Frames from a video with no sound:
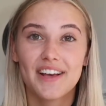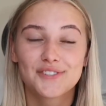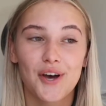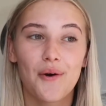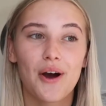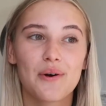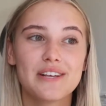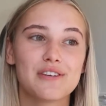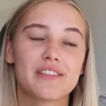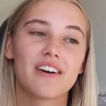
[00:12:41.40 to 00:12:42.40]
so I
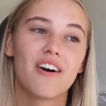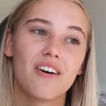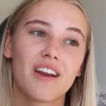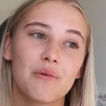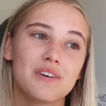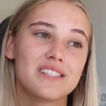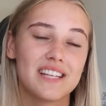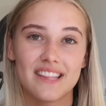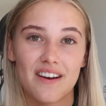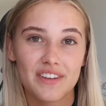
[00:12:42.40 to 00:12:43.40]
always do think, oh, like, I want to
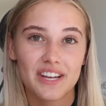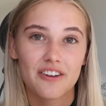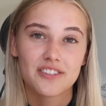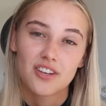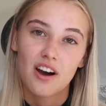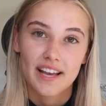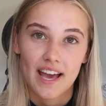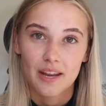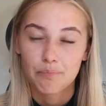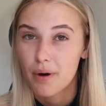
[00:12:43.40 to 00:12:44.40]
delete that video and start
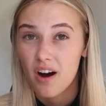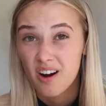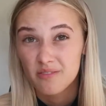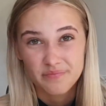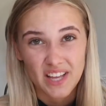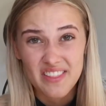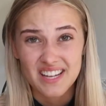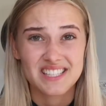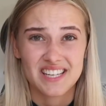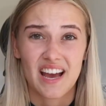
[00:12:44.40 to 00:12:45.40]
again. But at the
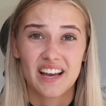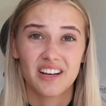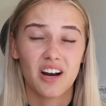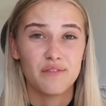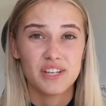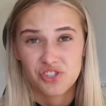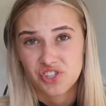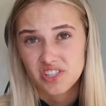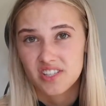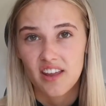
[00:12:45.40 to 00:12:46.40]
end of the day, I've literally
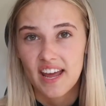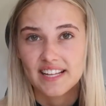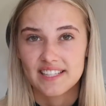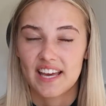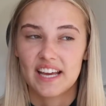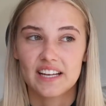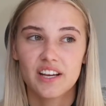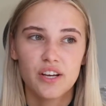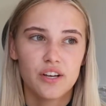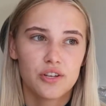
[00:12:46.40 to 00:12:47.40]
just turned 18.
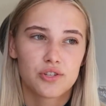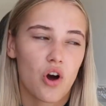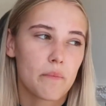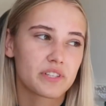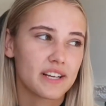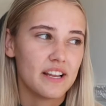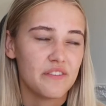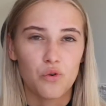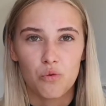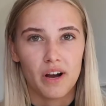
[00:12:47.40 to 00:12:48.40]
So I'm just going to
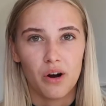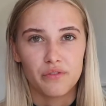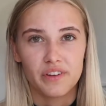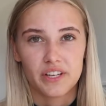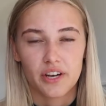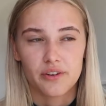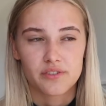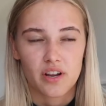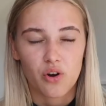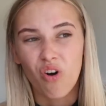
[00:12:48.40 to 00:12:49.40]
leave all my old
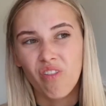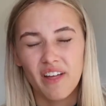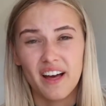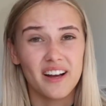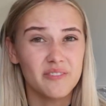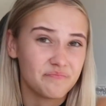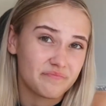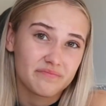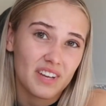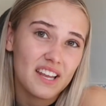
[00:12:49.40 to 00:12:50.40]
videos, like, on there. And
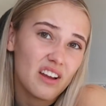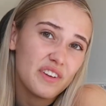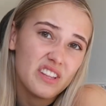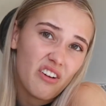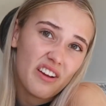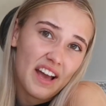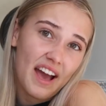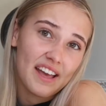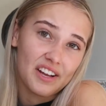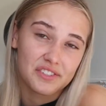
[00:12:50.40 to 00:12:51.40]
I think they're
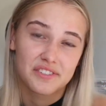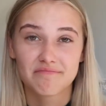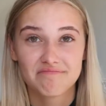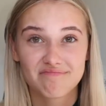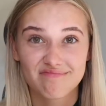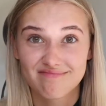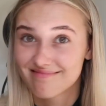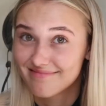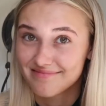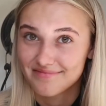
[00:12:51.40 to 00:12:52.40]
okay. I just,
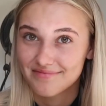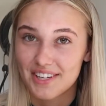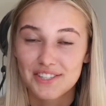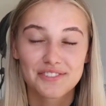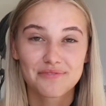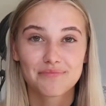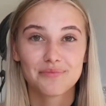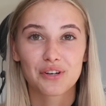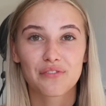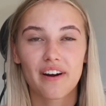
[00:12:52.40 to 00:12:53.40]
I just
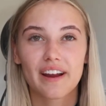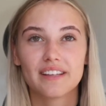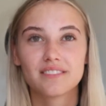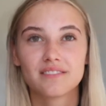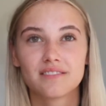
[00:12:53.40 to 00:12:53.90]
look very,